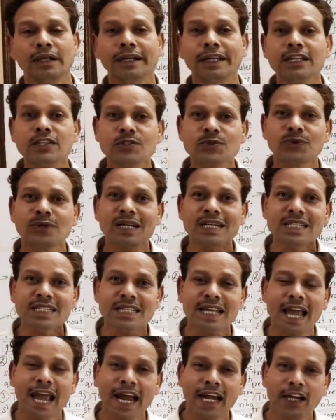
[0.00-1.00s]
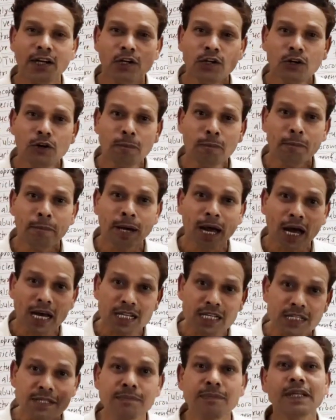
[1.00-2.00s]
Dear students,
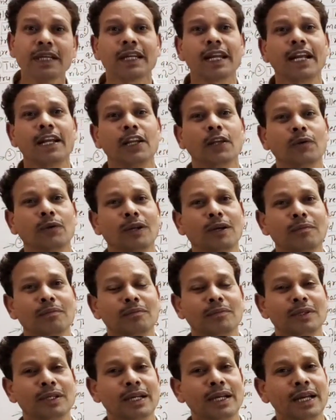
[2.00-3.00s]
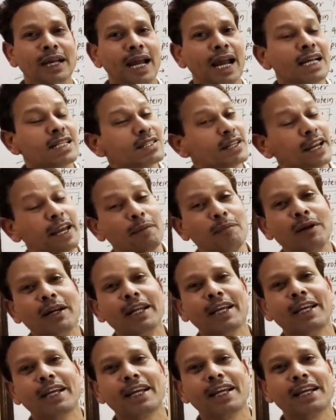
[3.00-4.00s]
endoplasmic reticulum, as name
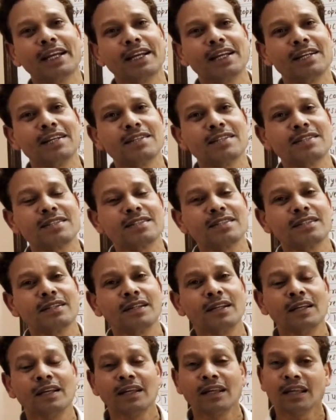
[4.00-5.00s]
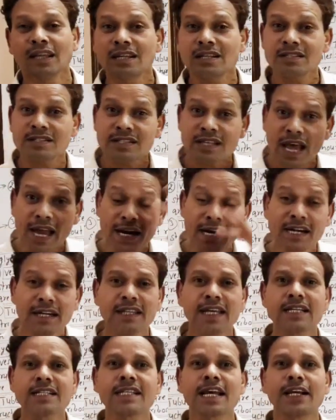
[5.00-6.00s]
indicates, inside
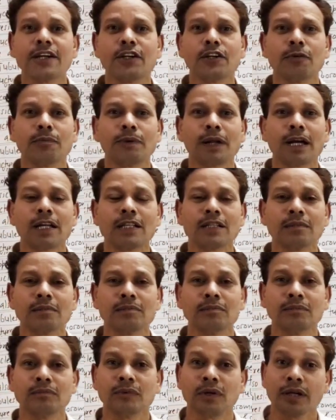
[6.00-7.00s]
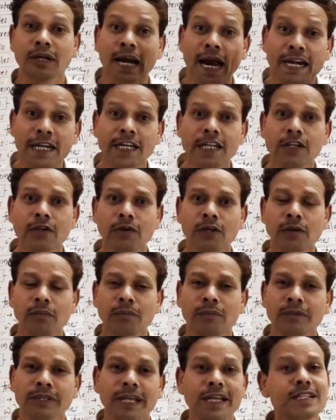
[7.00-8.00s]
the cytoplasm,
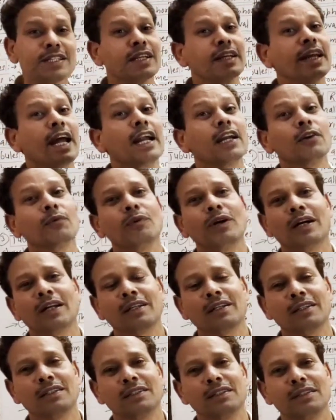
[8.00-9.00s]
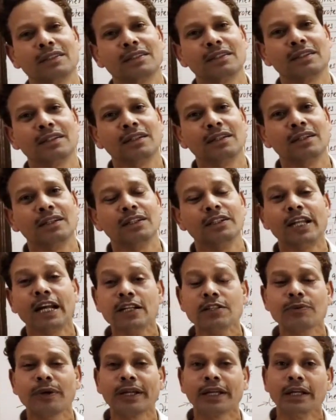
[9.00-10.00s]
reticulum, there is a network.
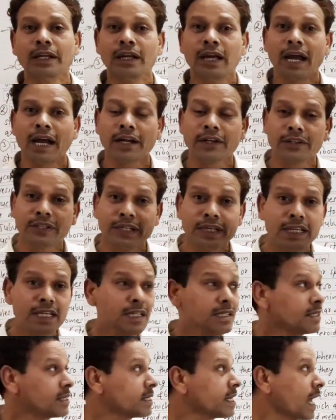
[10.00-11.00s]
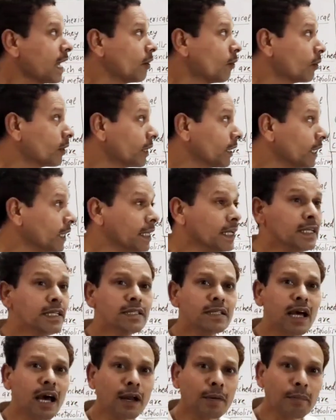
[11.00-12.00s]
That's why, and these cell
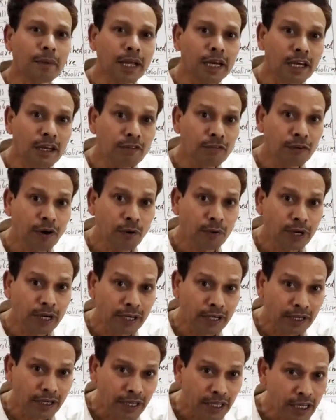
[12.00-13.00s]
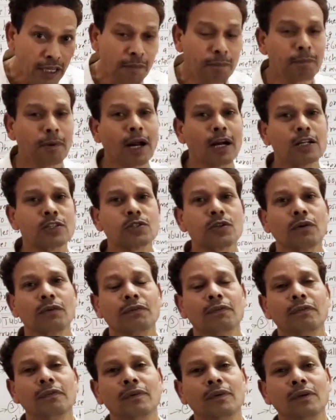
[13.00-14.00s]
organelles are mainly found in deep parts
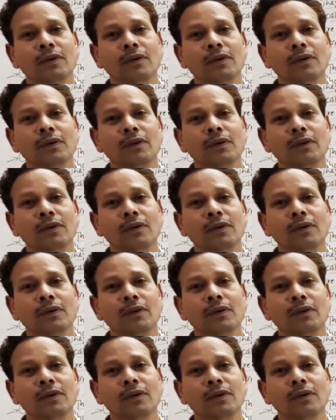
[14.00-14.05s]
of